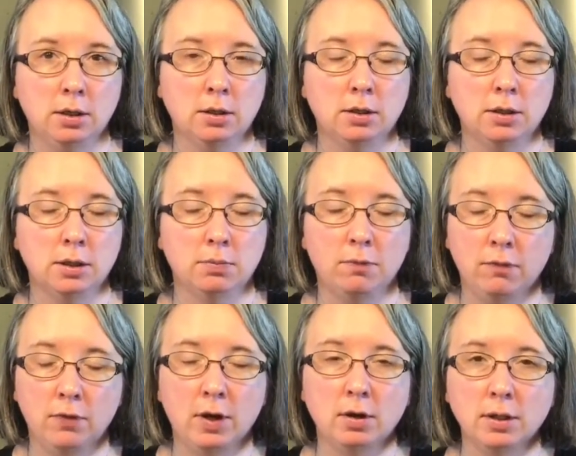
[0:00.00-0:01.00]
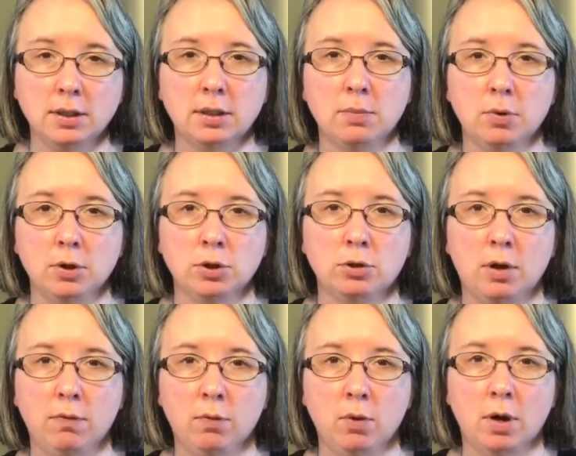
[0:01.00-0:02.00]
It's fairly simple and
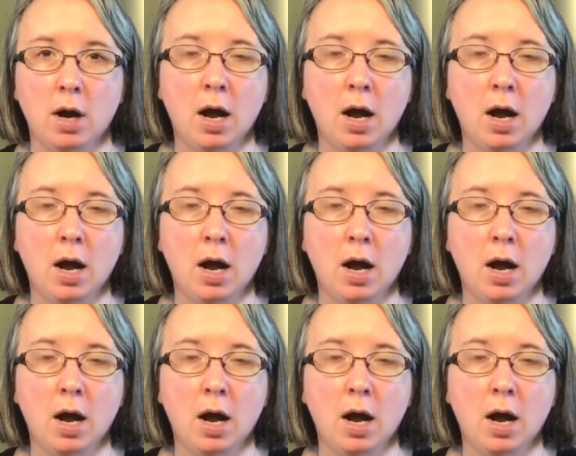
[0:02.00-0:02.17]
straightforward.